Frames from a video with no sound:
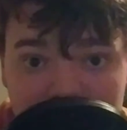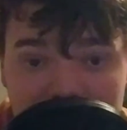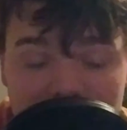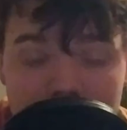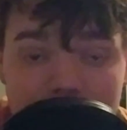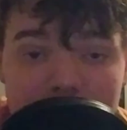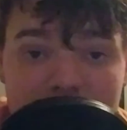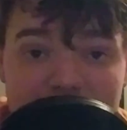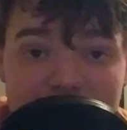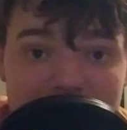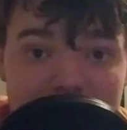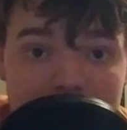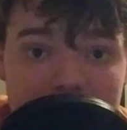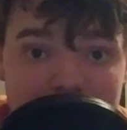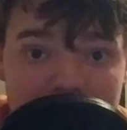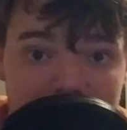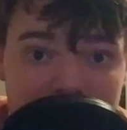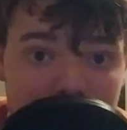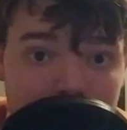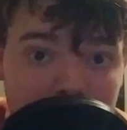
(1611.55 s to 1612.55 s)
me,
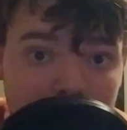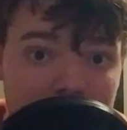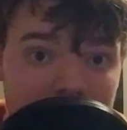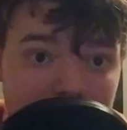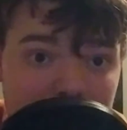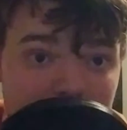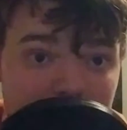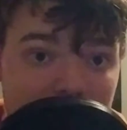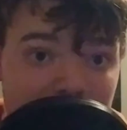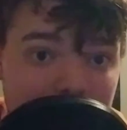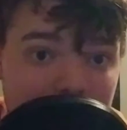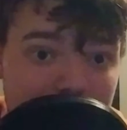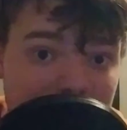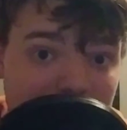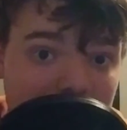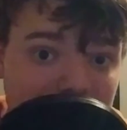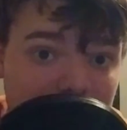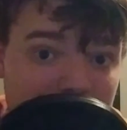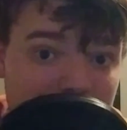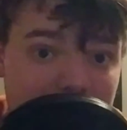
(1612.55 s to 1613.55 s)
it's important to talk
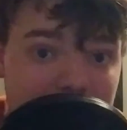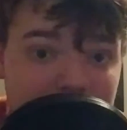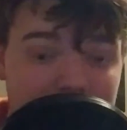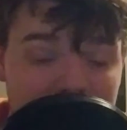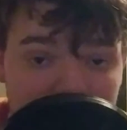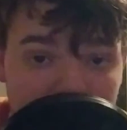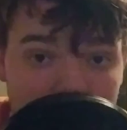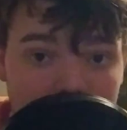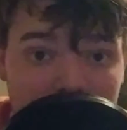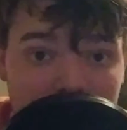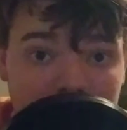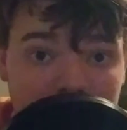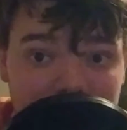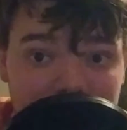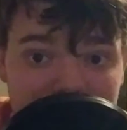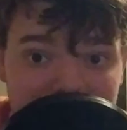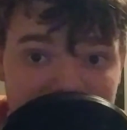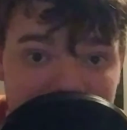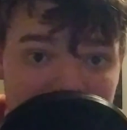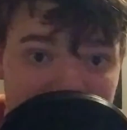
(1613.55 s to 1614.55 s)
about the decade as well in
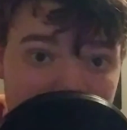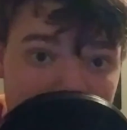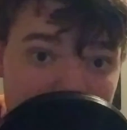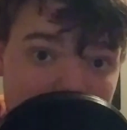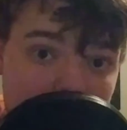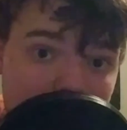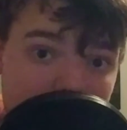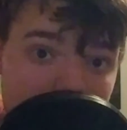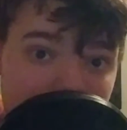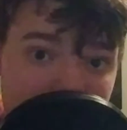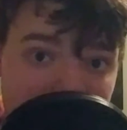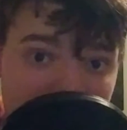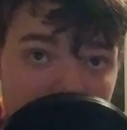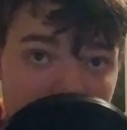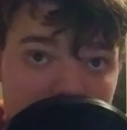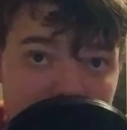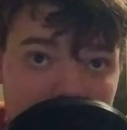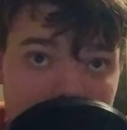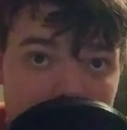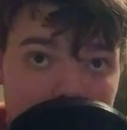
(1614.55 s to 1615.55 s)
these year
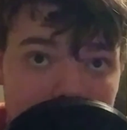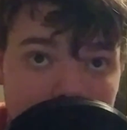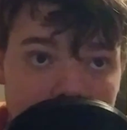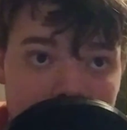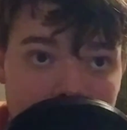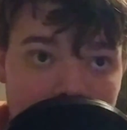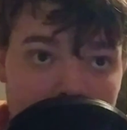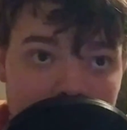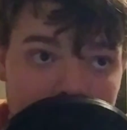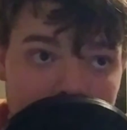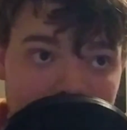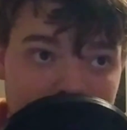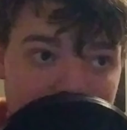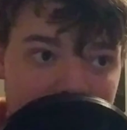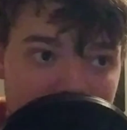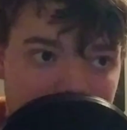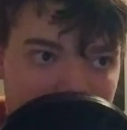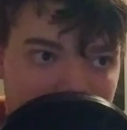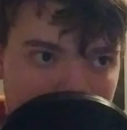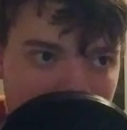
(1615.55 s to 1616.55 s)
reviews,
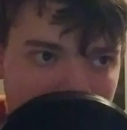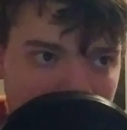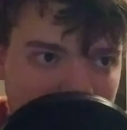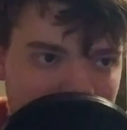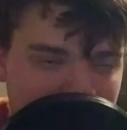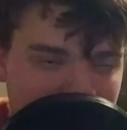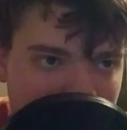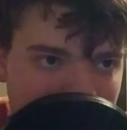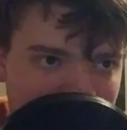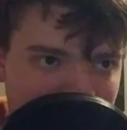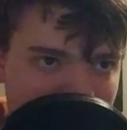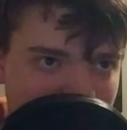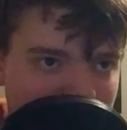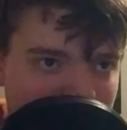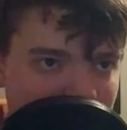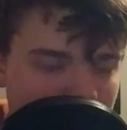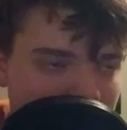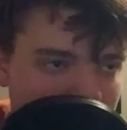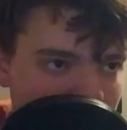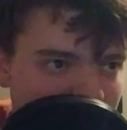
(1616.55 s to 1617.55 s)
and like it actually
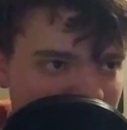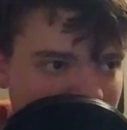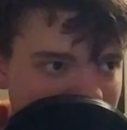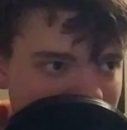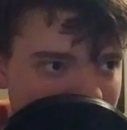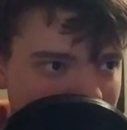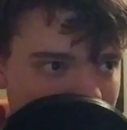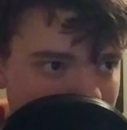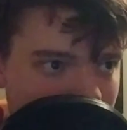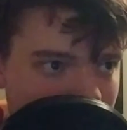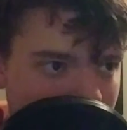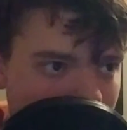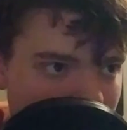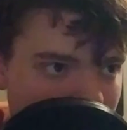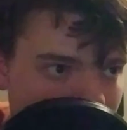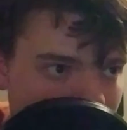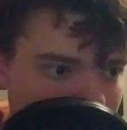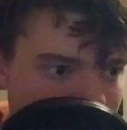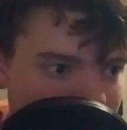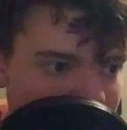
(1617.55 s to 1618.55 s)
introducing
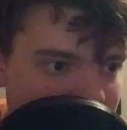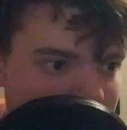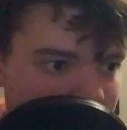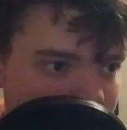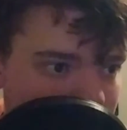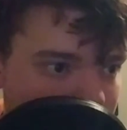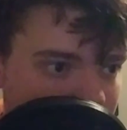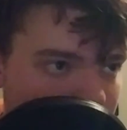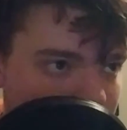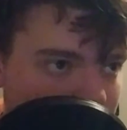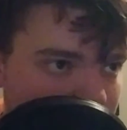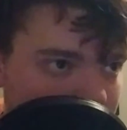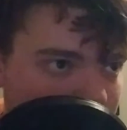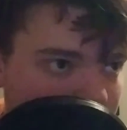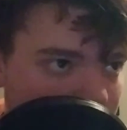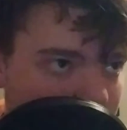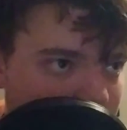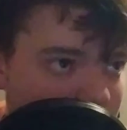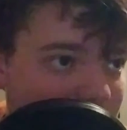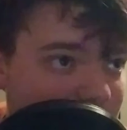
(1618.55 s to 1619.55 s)
like
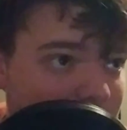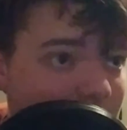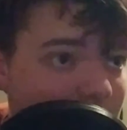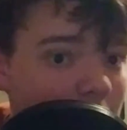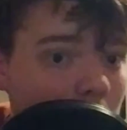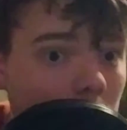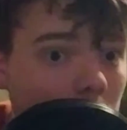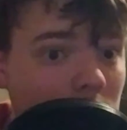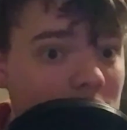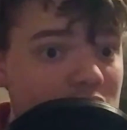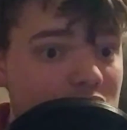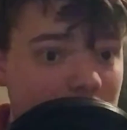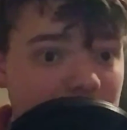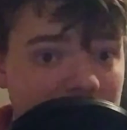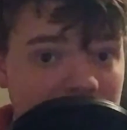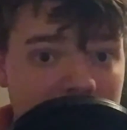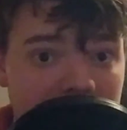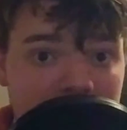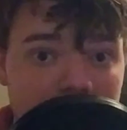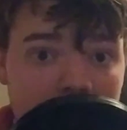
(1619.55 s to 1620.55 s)
not only
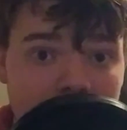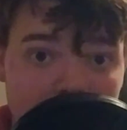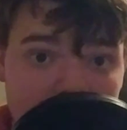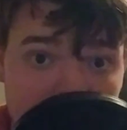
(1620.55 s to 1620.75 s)
just